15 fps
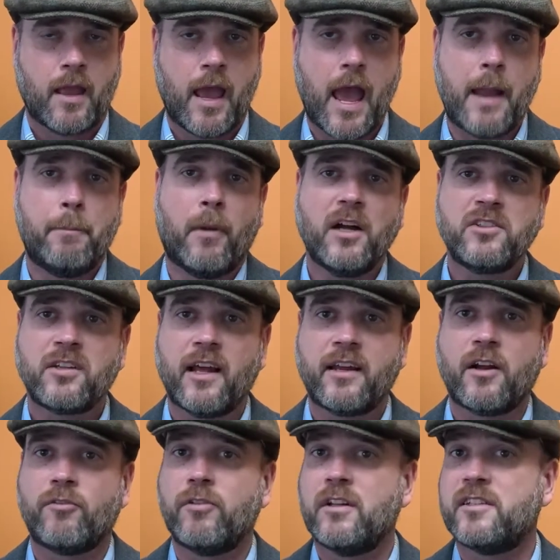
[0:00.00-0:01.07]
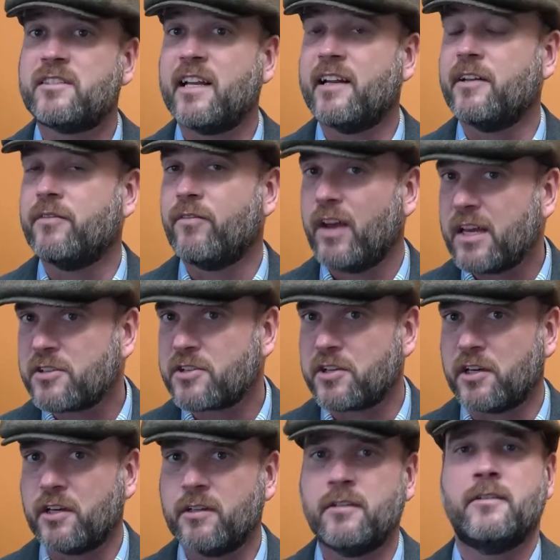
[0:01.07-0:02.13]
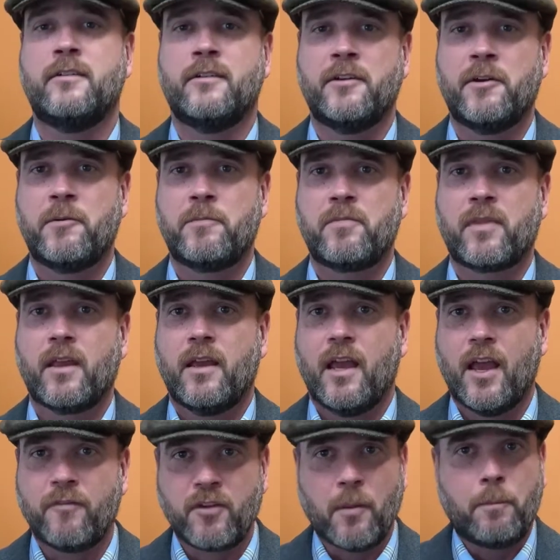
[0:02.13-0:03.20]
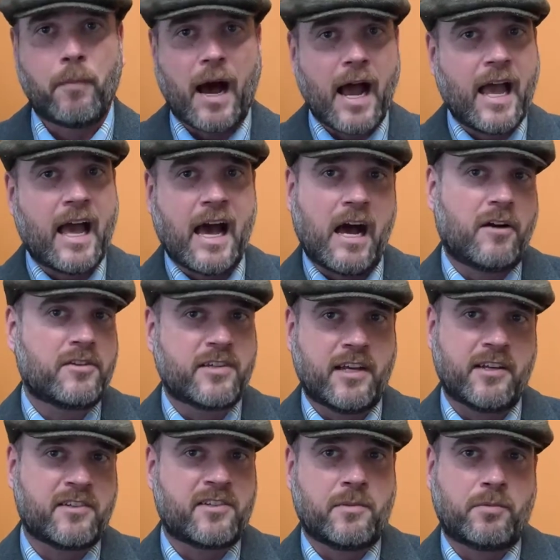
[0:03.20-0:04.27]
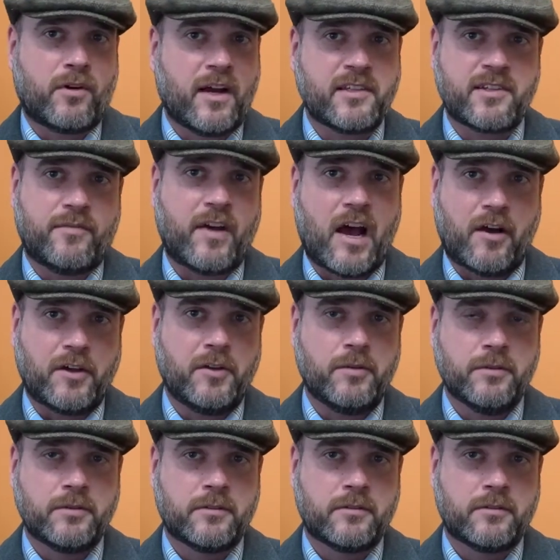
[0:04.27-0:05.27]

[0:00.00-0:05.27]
And much like a real estate investor, if you buy a house at a suppressed value